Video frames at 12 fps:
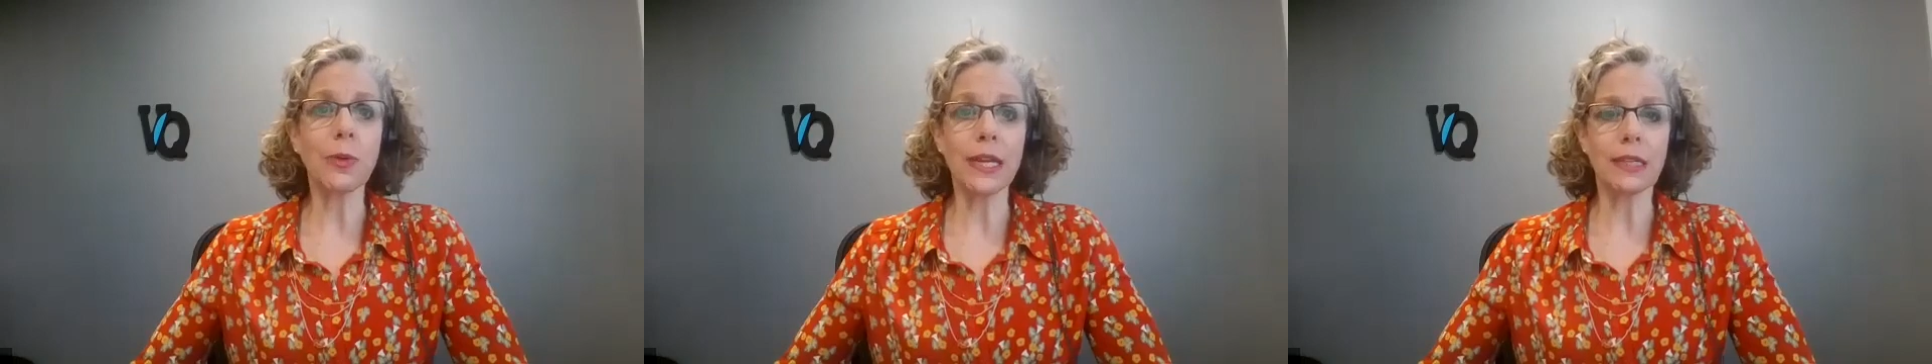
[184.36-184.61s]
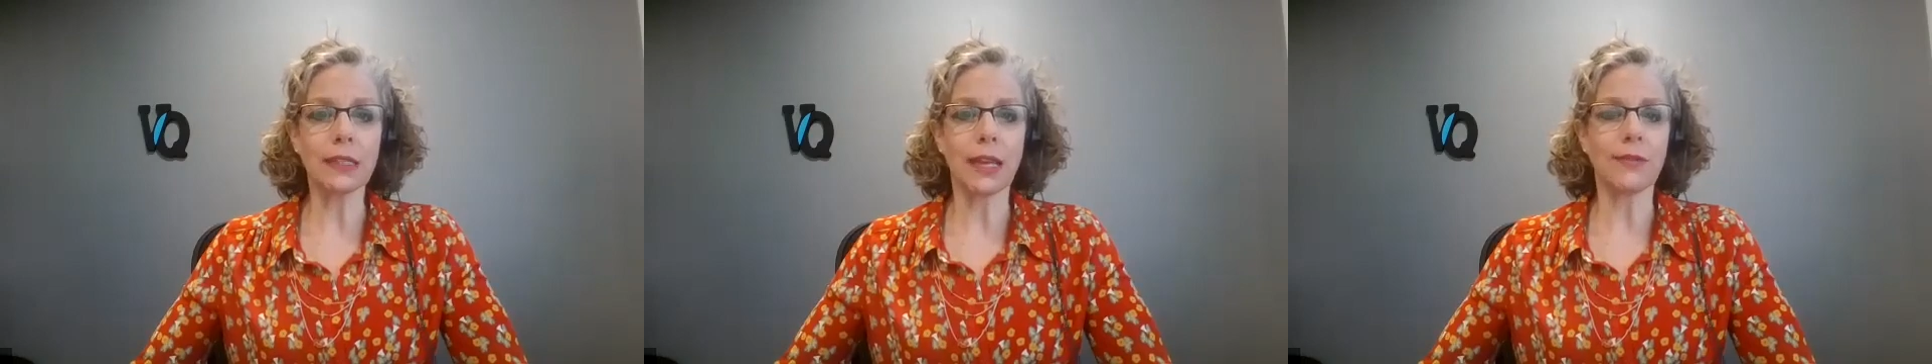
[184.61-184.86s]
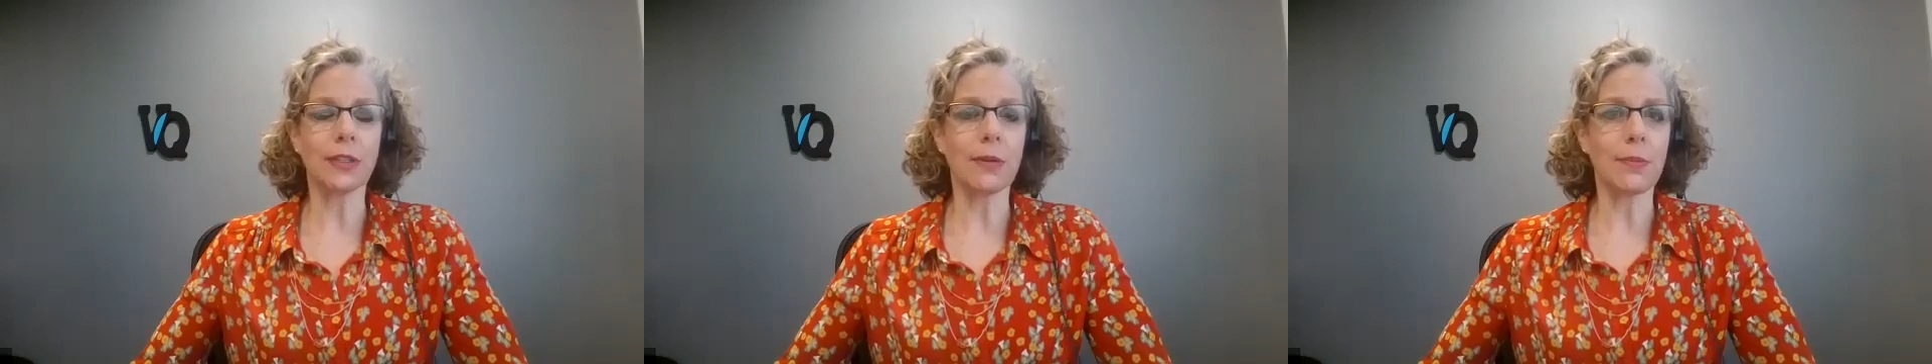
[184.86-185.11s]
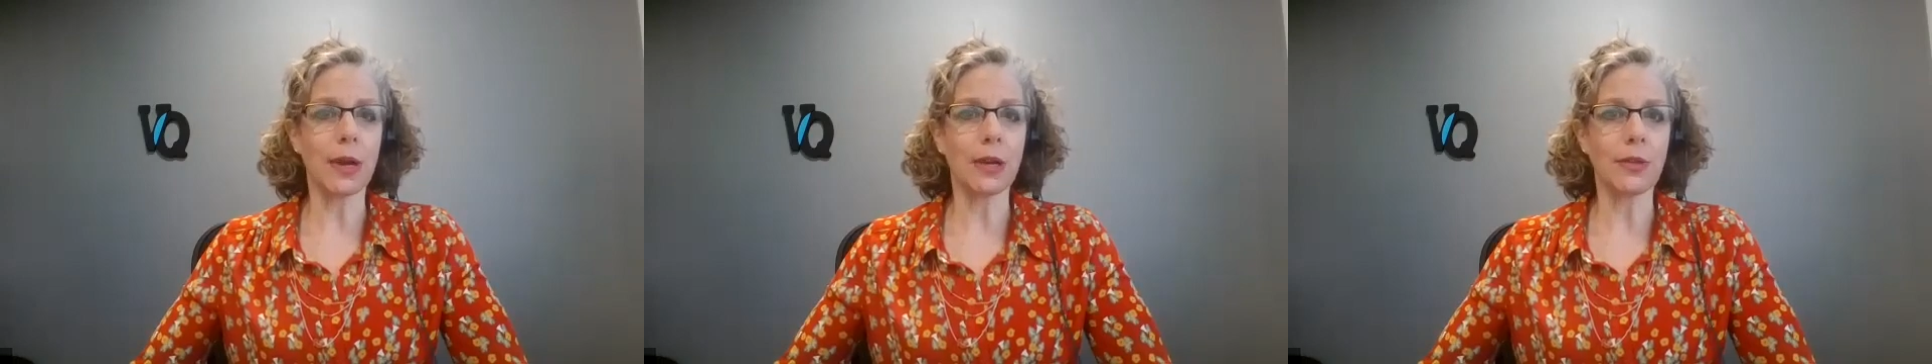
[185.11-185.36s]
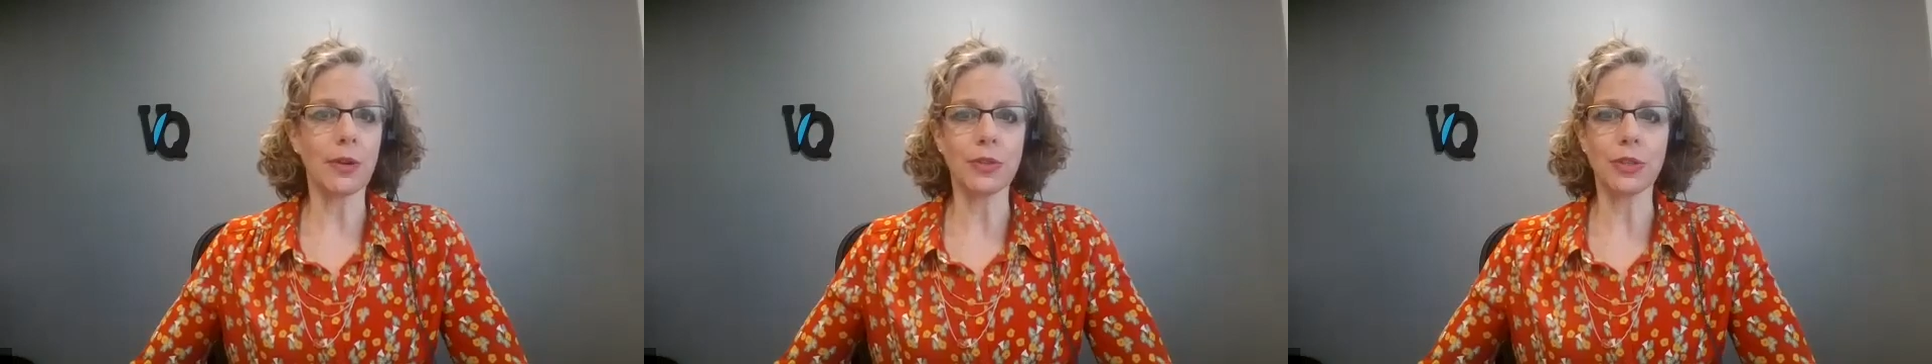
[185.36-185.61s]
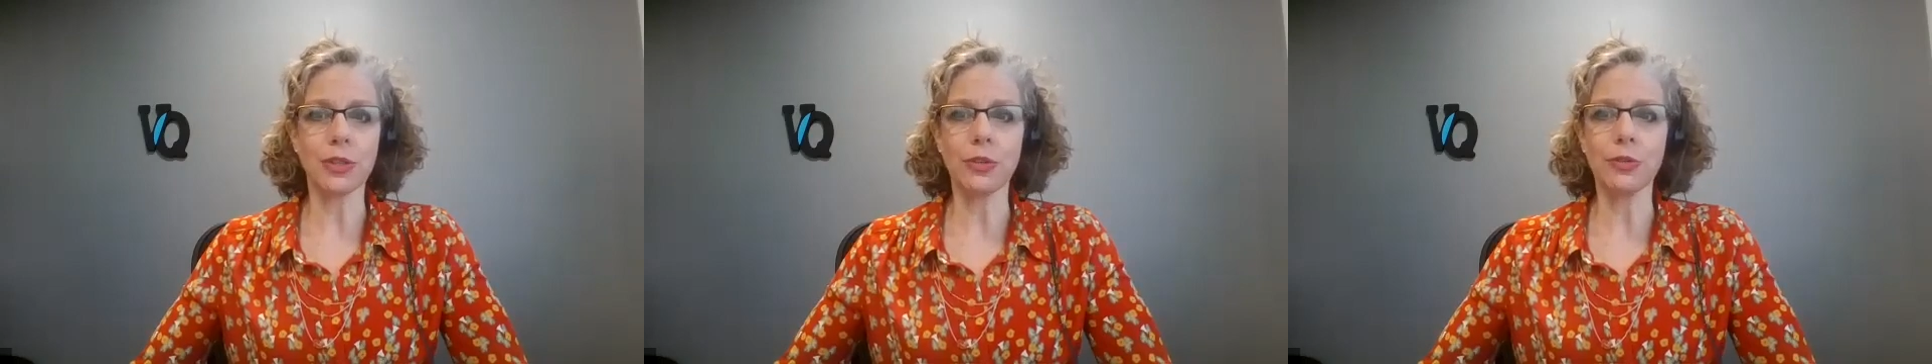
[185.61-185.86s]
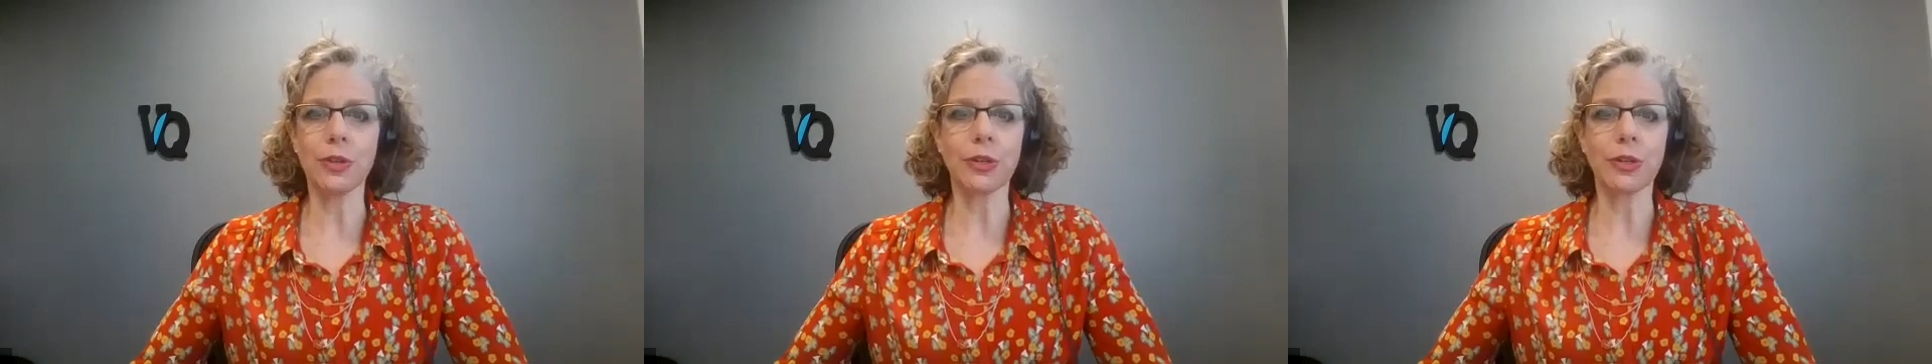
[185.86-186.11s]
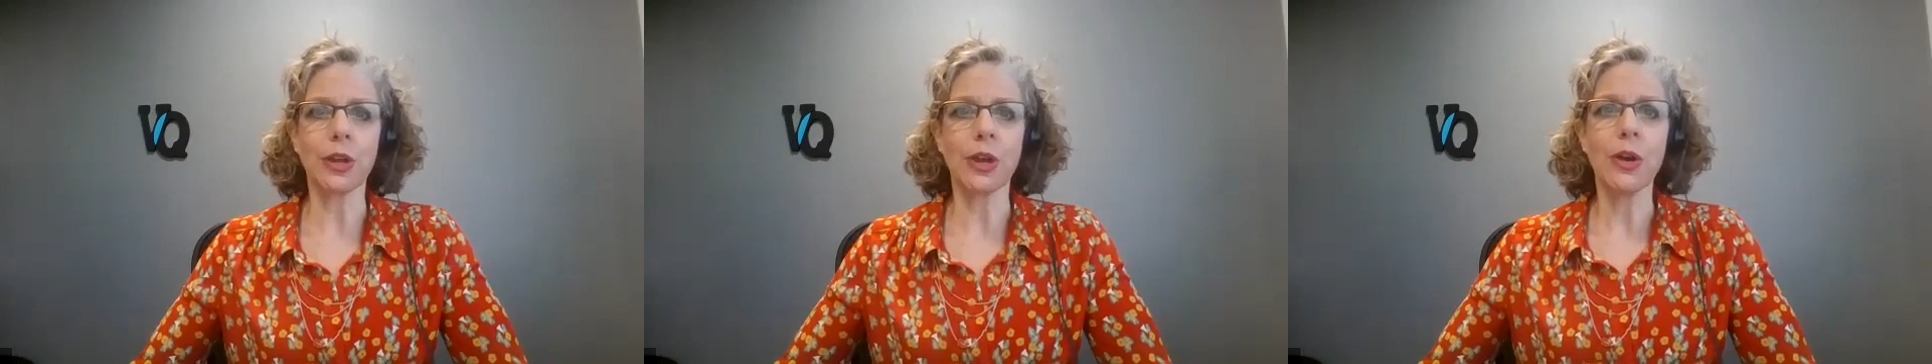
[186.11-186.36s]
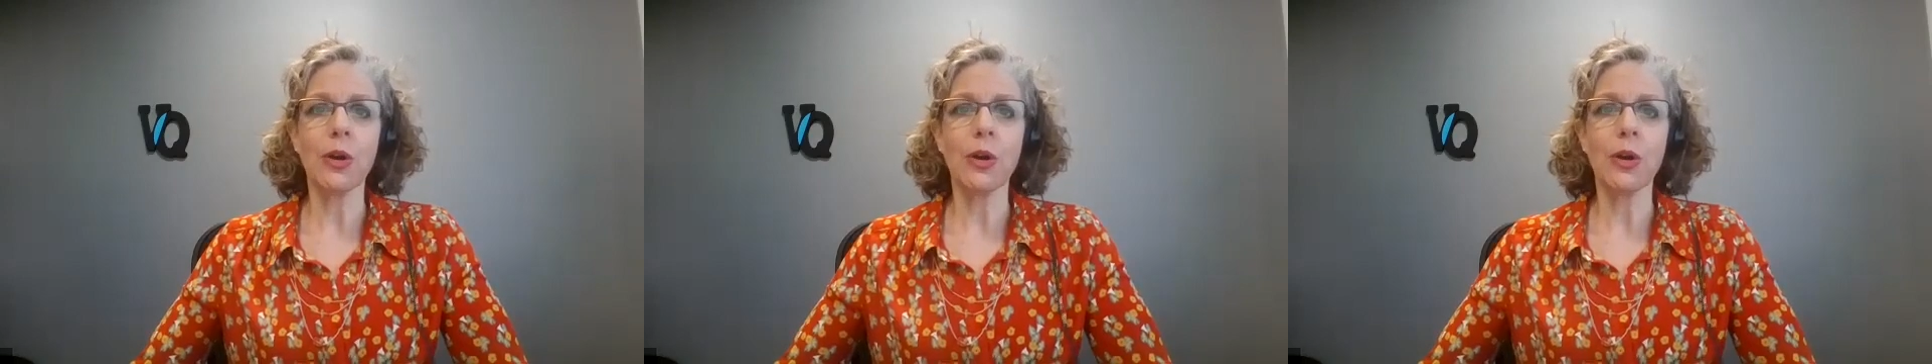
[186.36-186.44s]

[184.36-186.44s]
in reading level among those tutored,